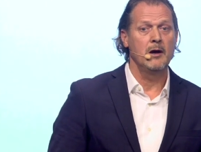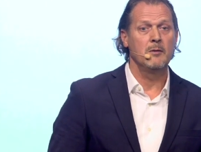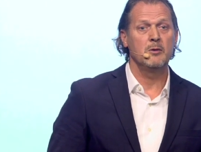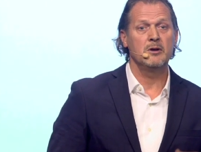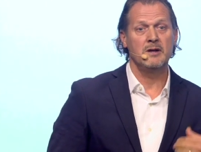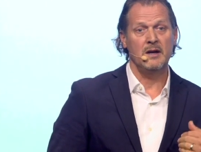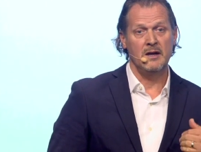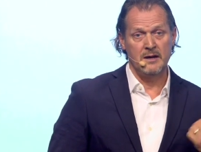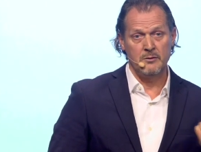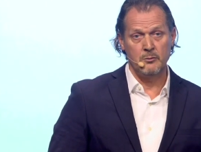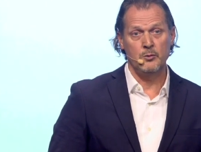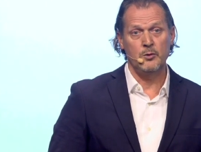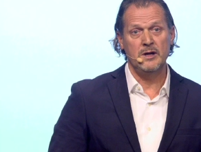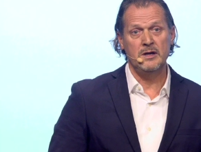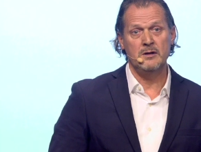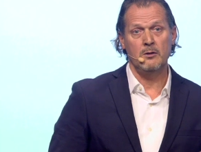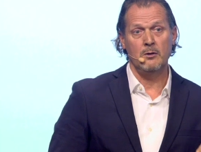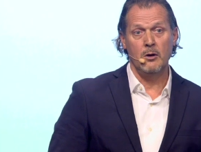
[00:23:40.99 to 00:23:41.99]
but they
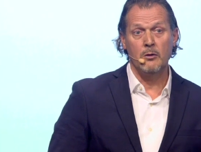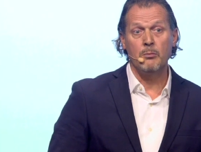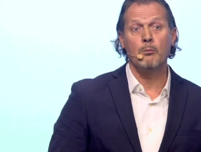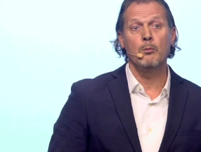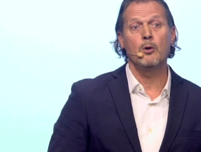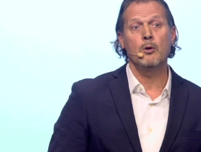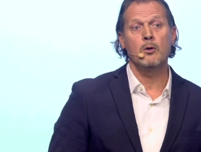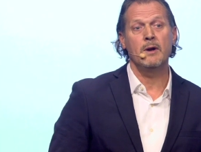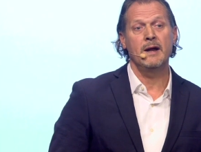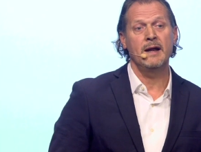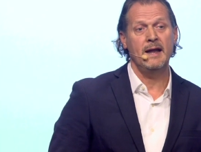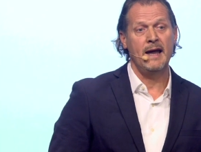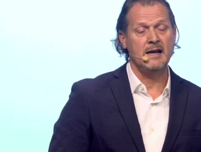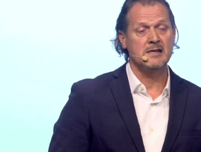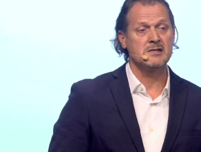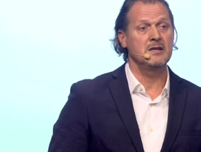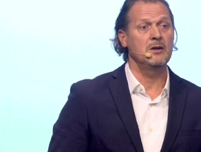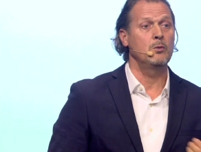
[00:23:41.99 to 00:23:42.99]
read a lot more in
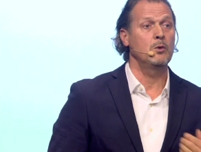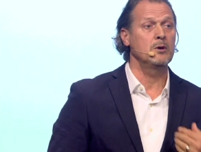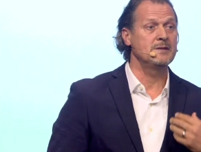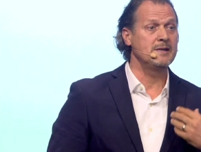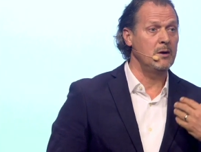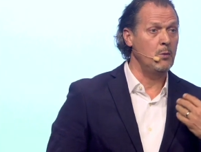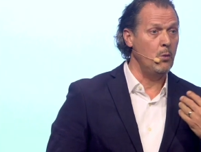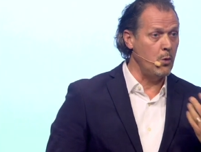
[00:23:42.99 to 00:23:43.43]
actually what they